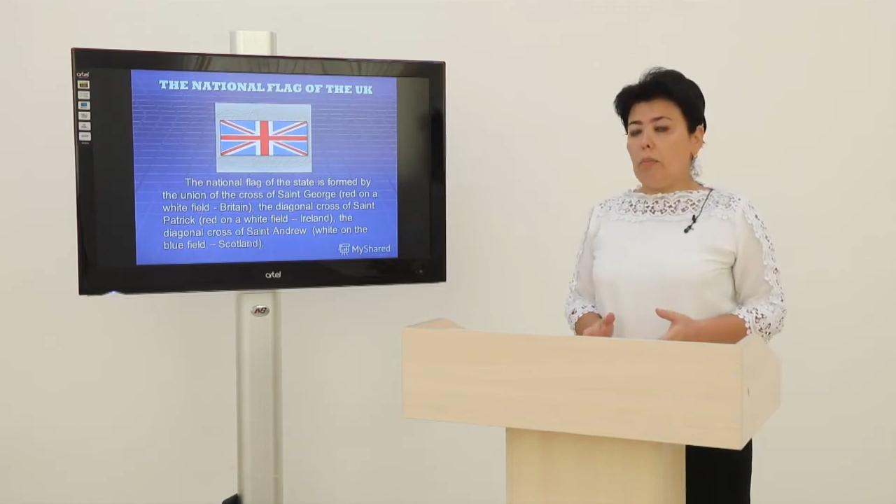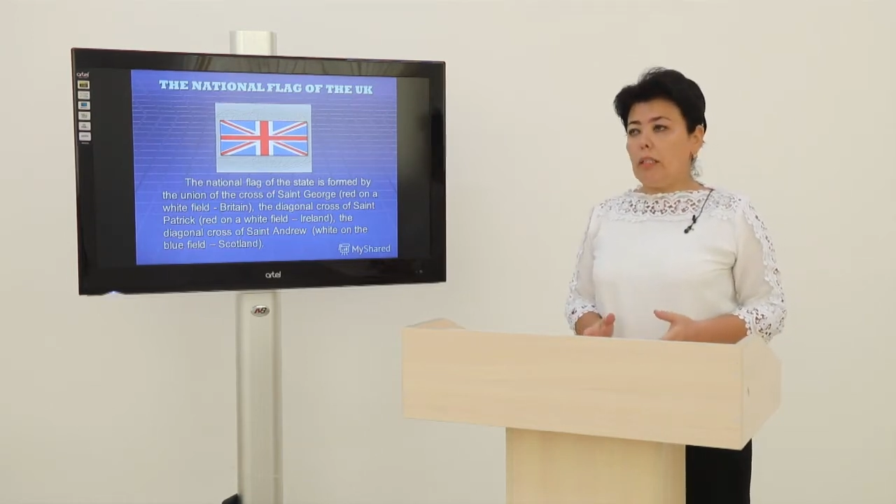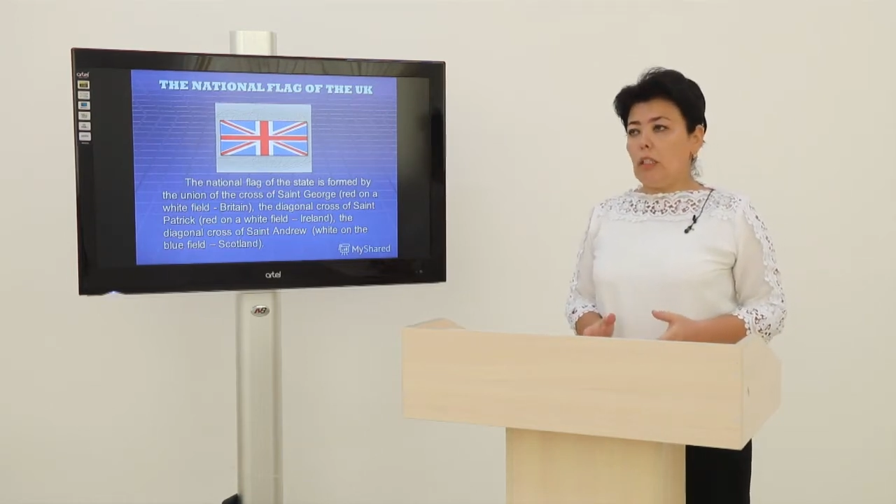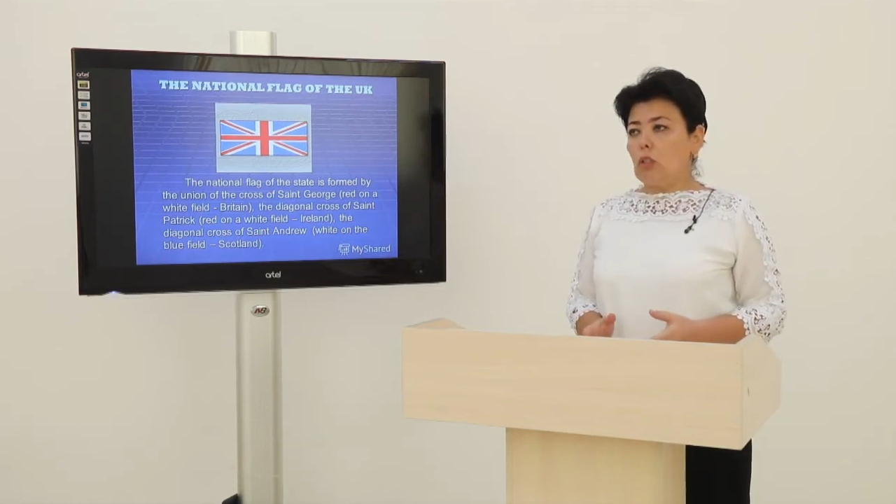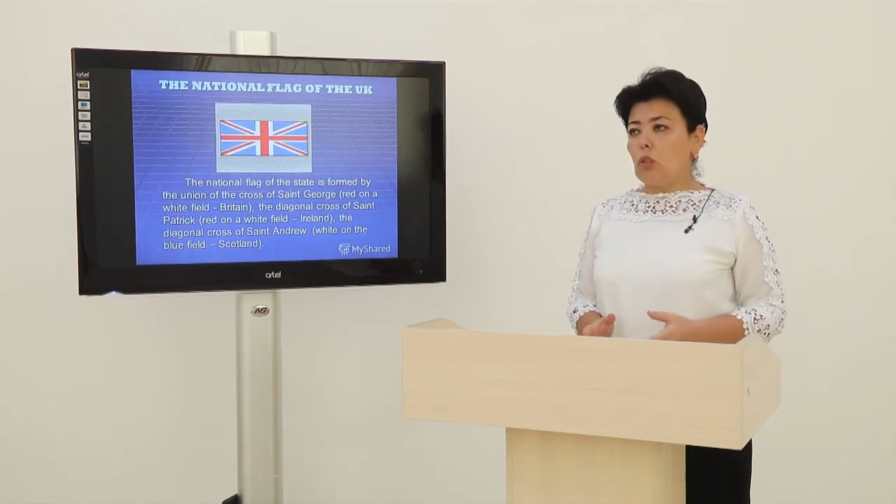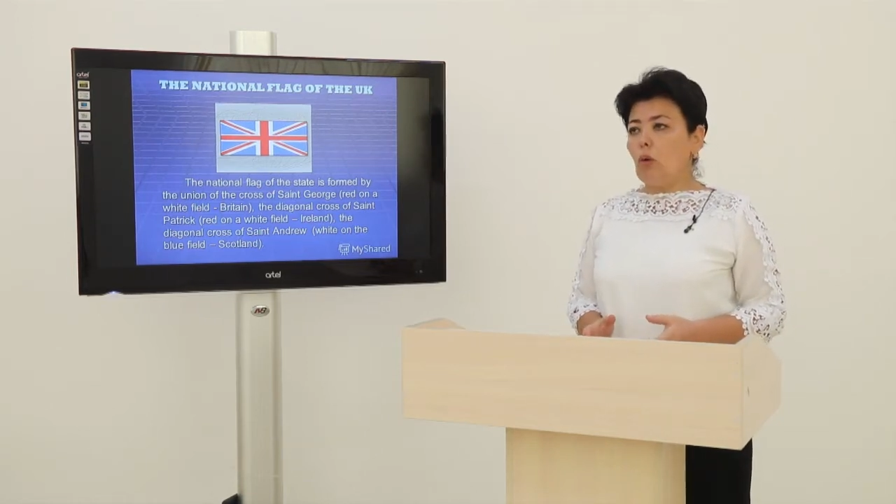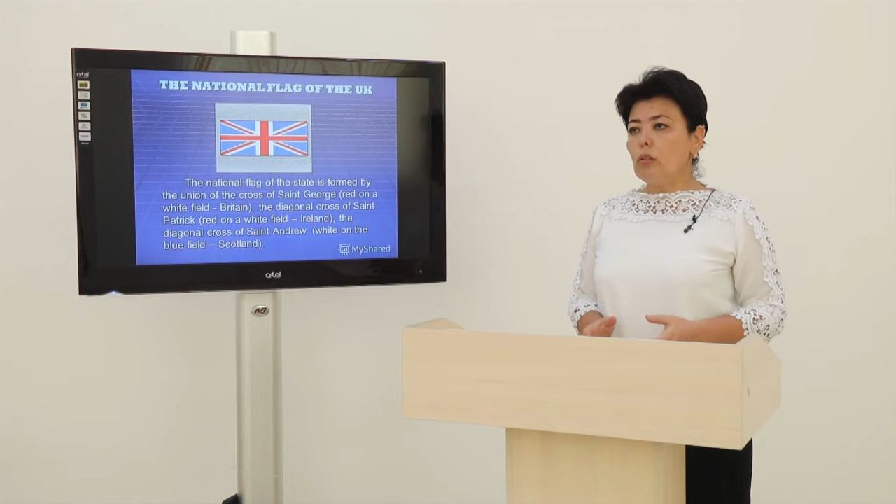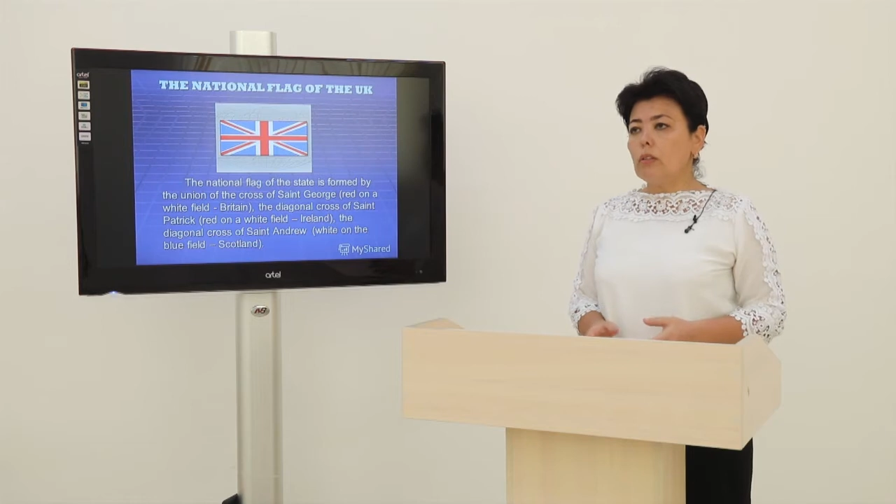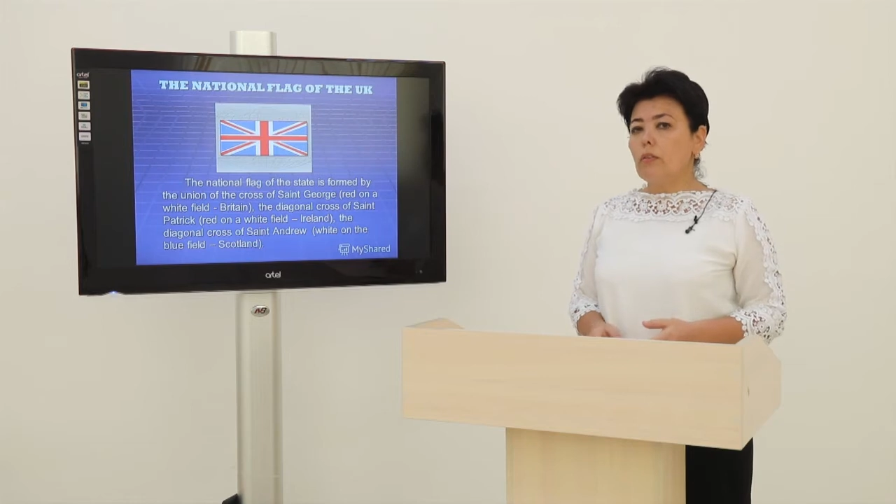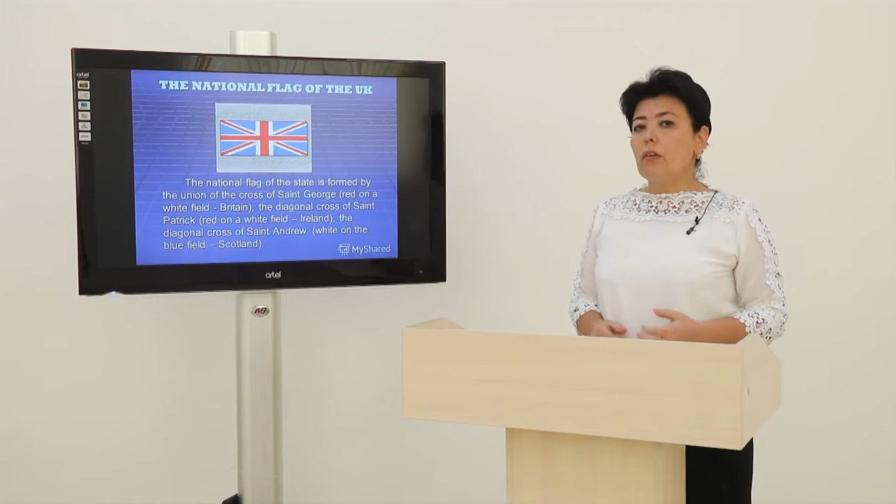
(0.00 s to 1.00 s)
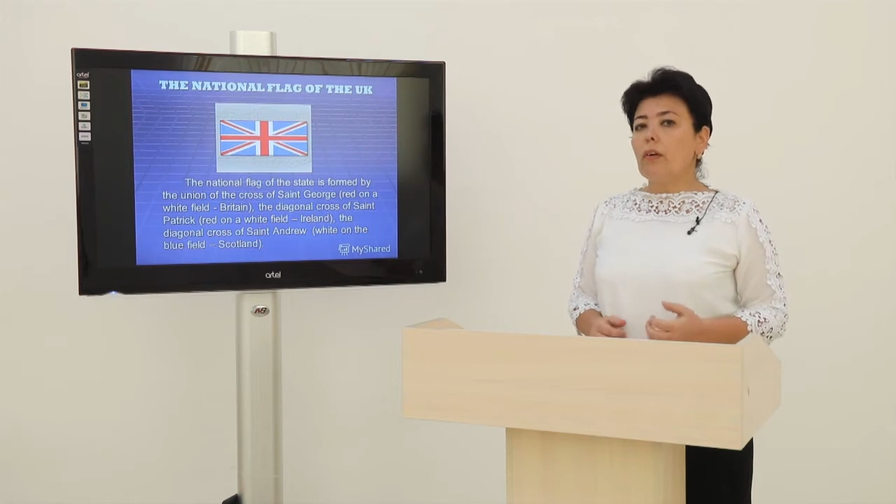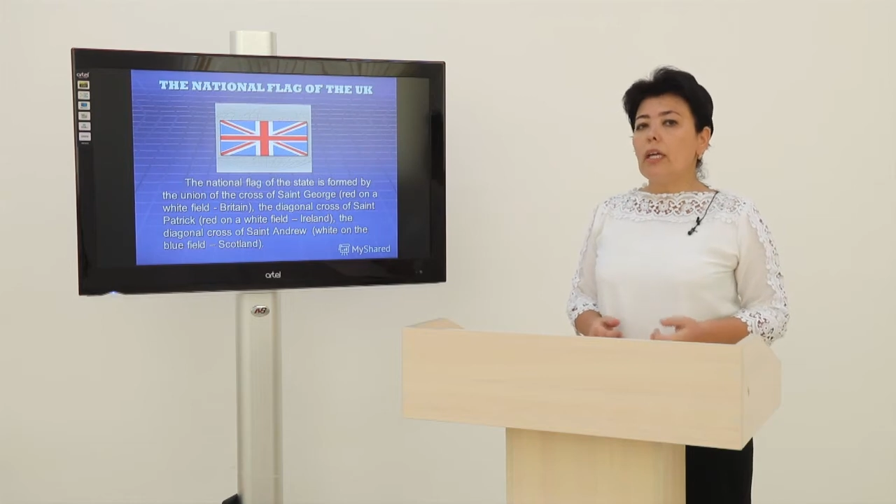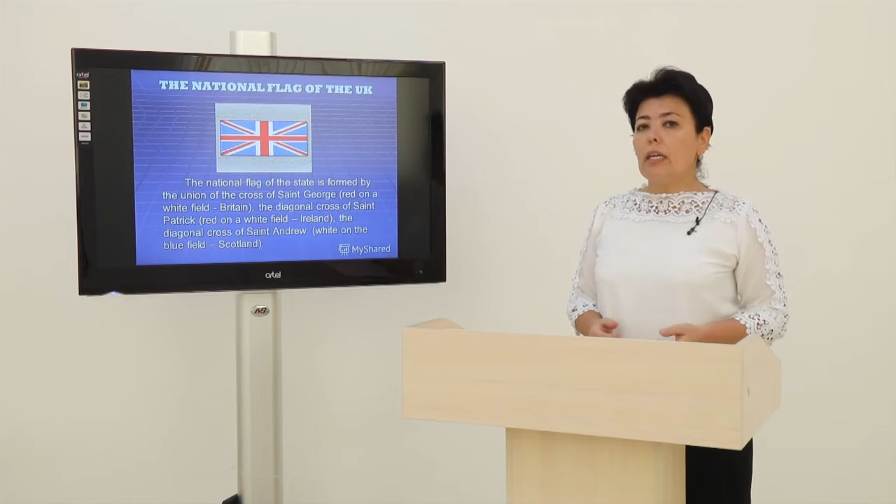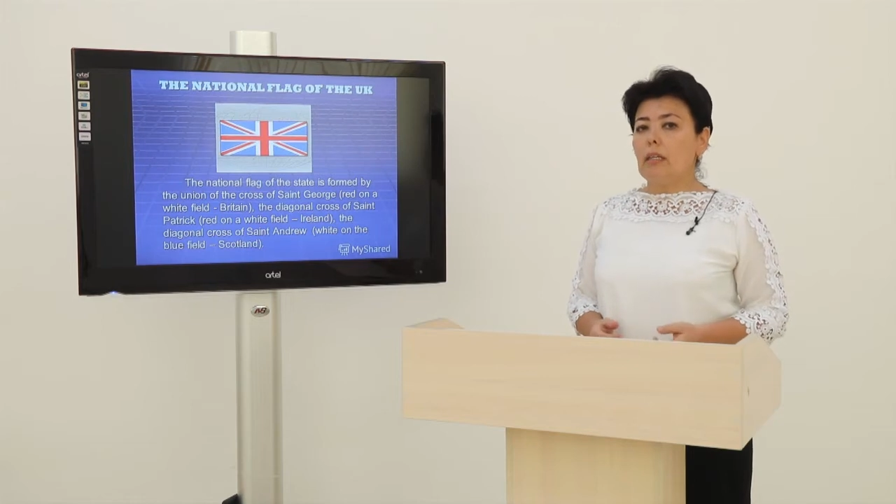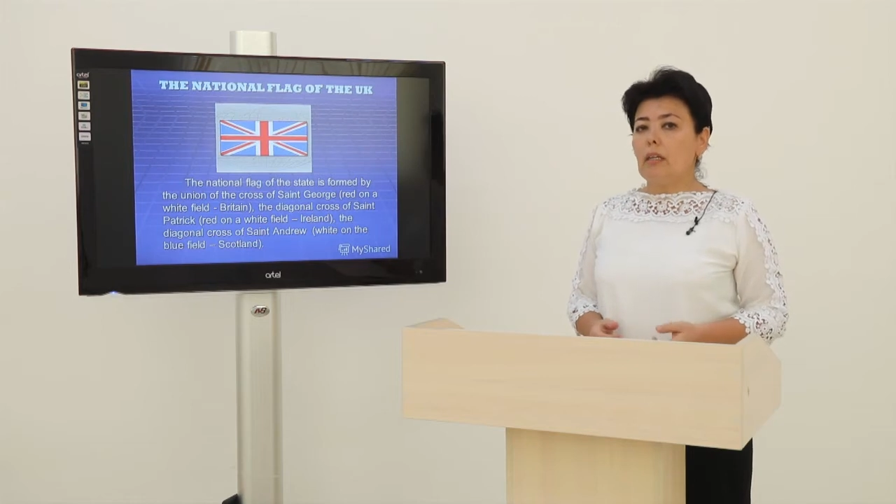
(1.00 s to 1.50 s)
but it's also the
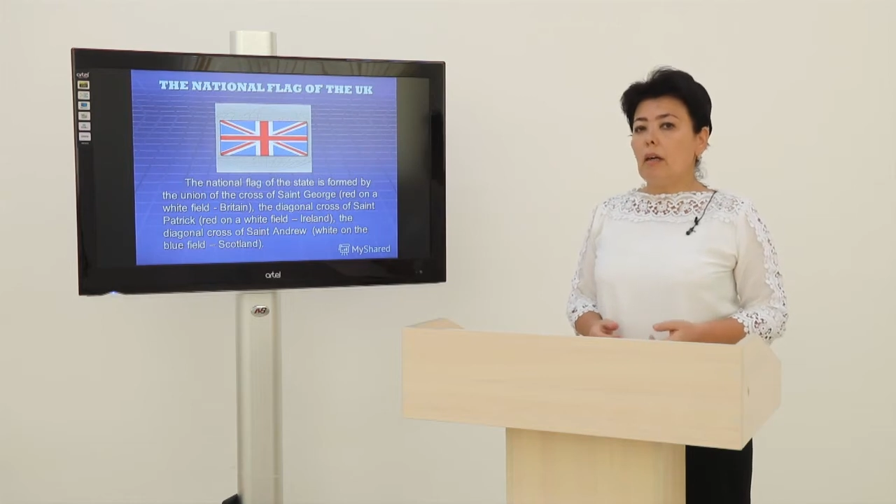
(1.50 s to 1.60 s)
reign.